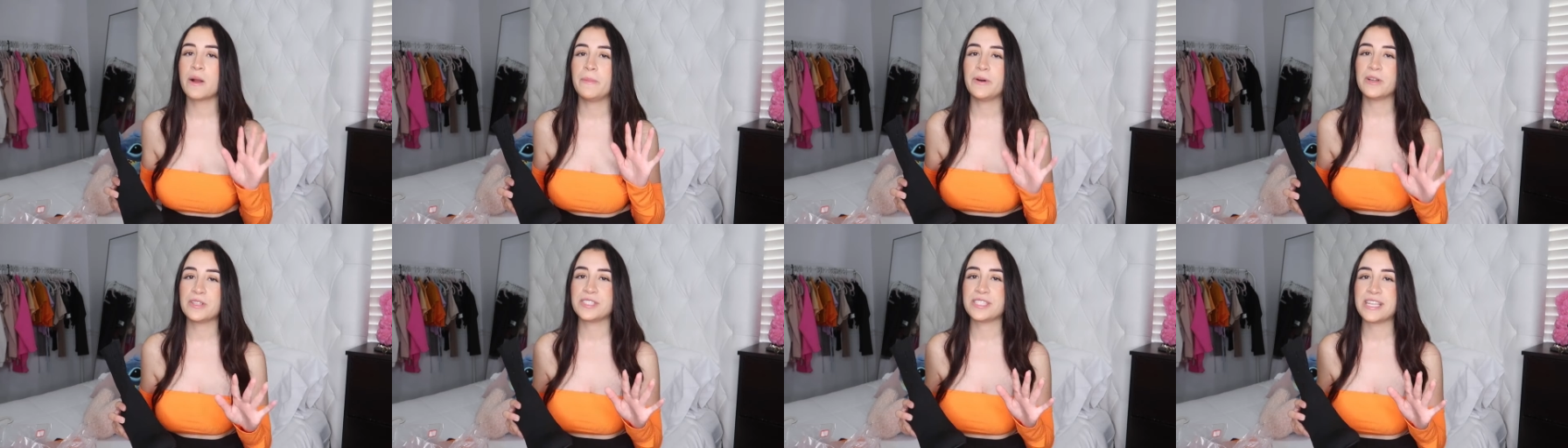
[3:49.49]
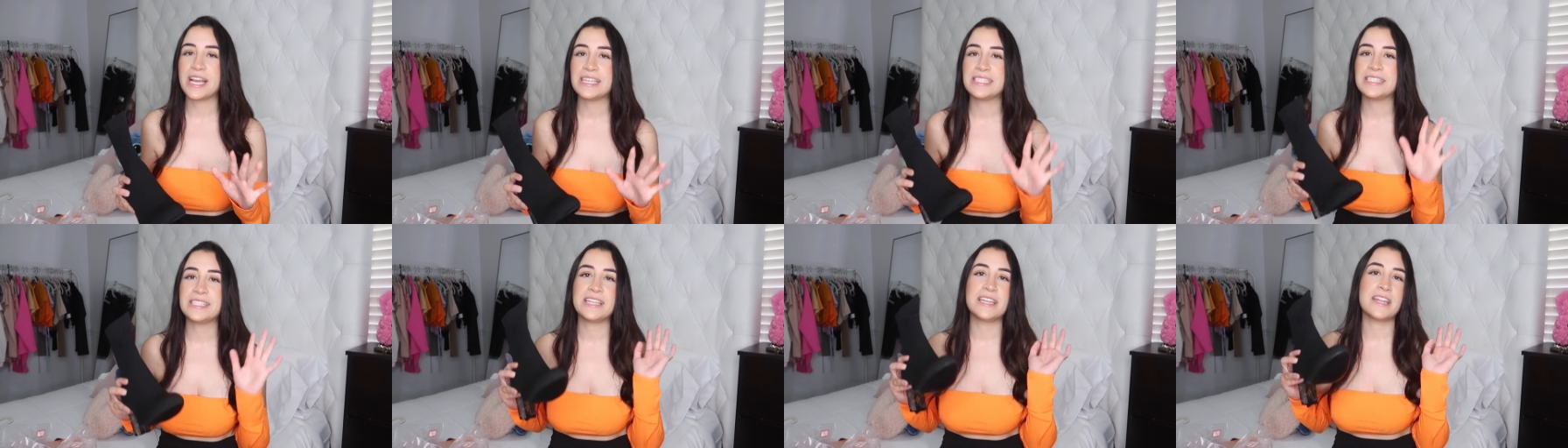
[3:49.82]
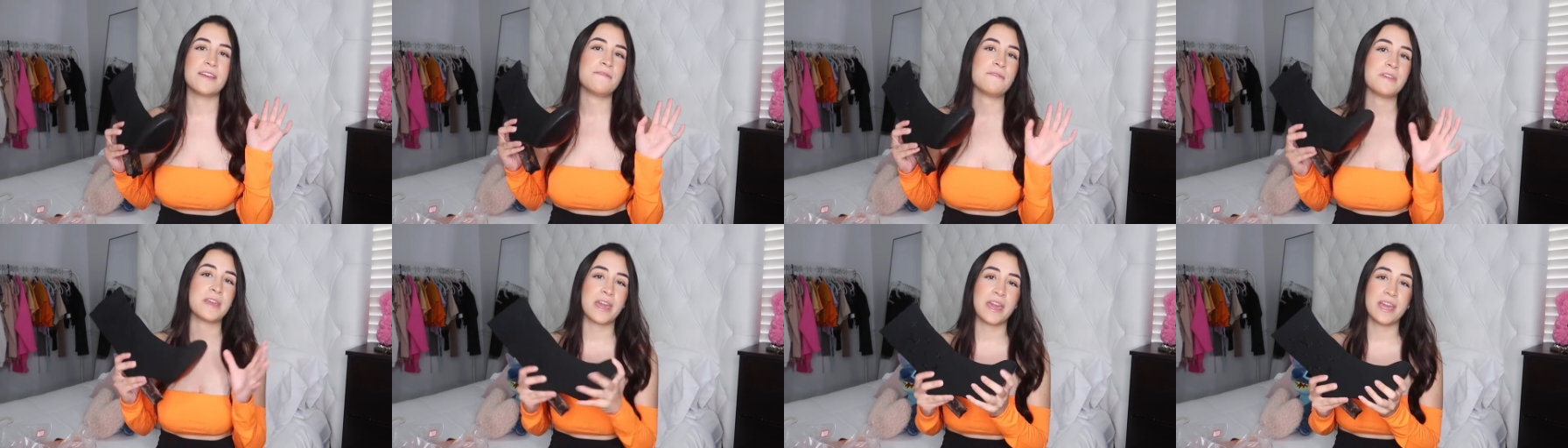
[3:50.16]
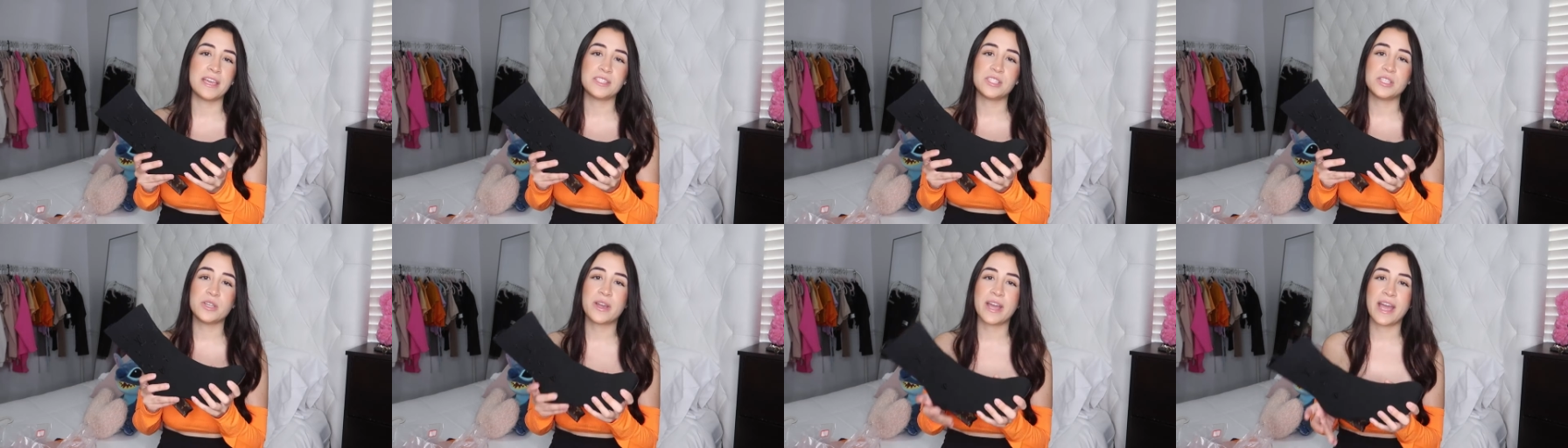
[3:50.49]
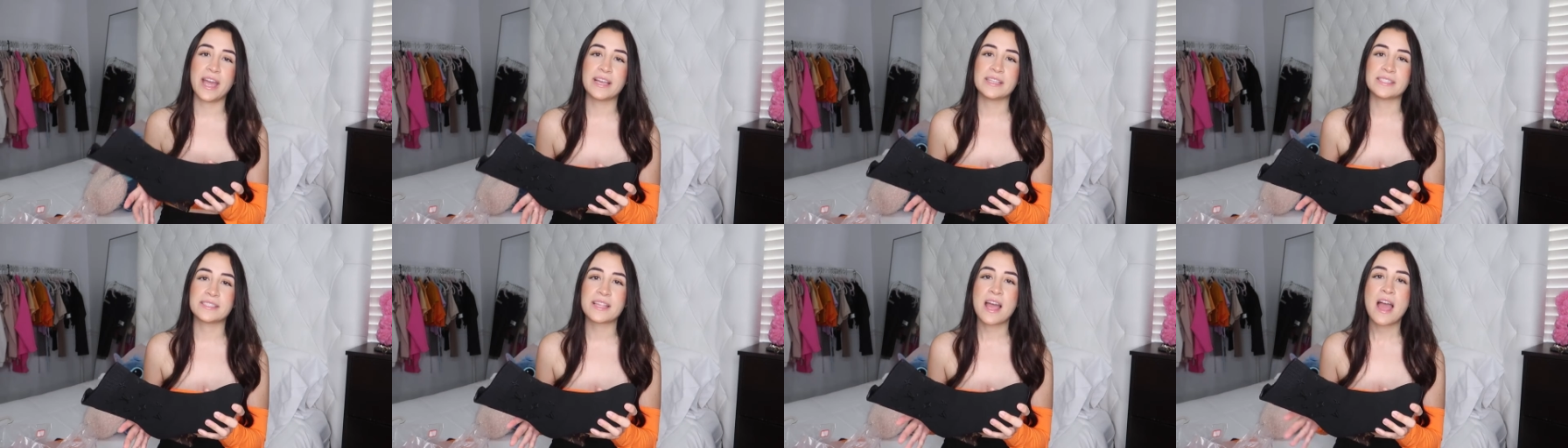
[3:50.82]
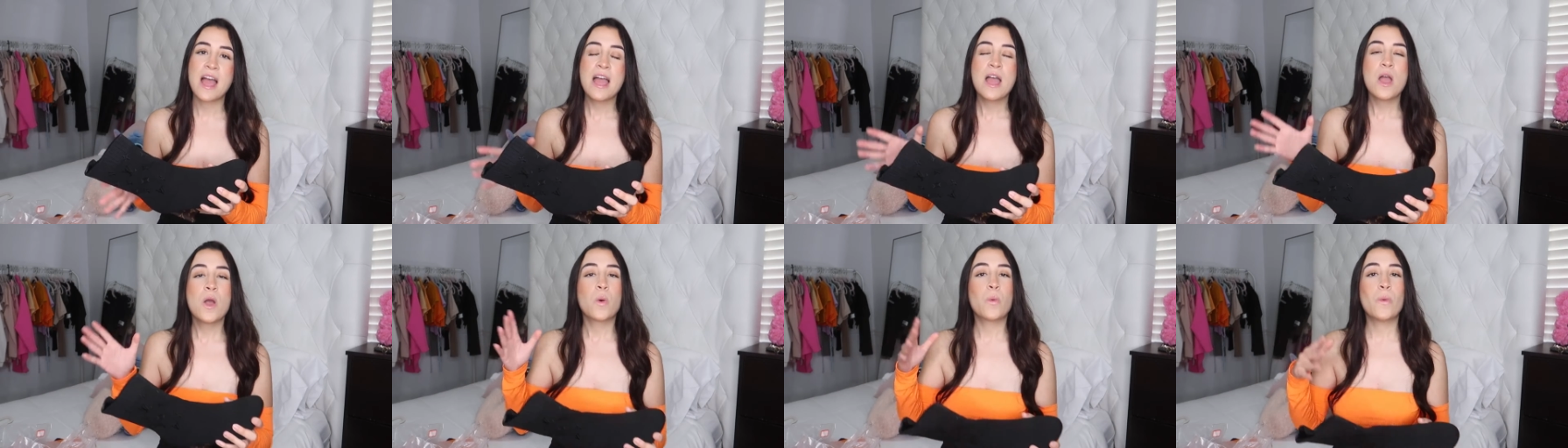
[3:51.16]
about sizing in case you guys
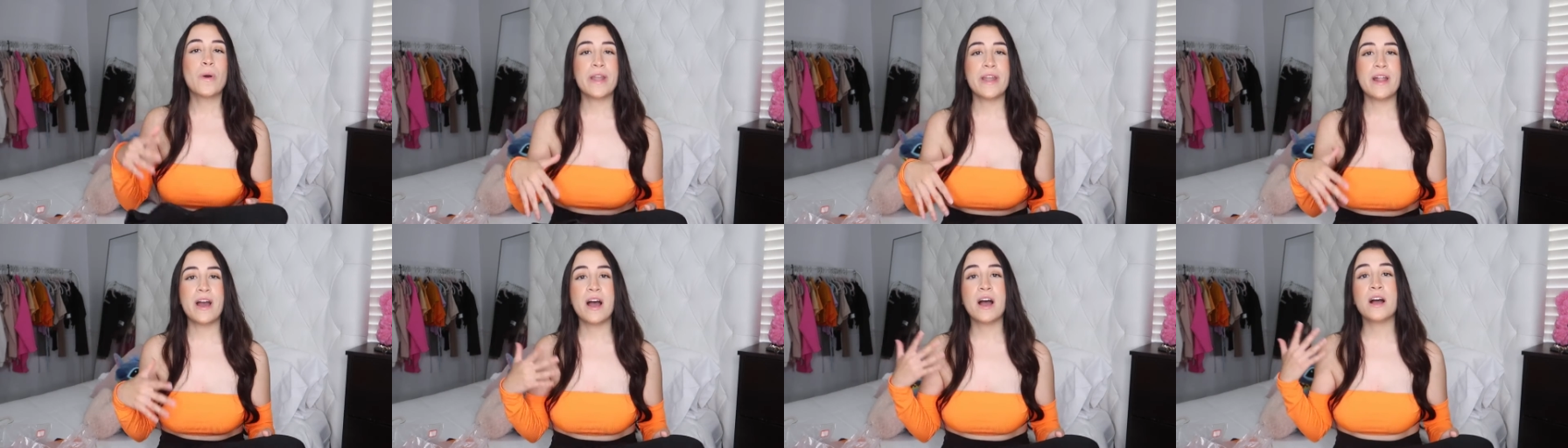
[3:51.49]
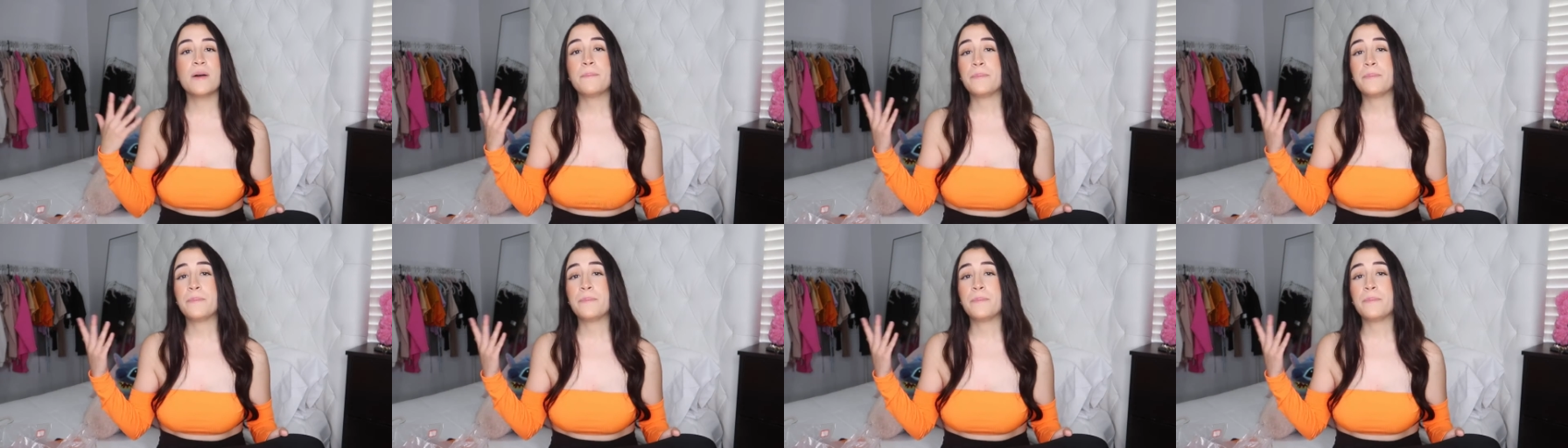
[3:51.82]
when I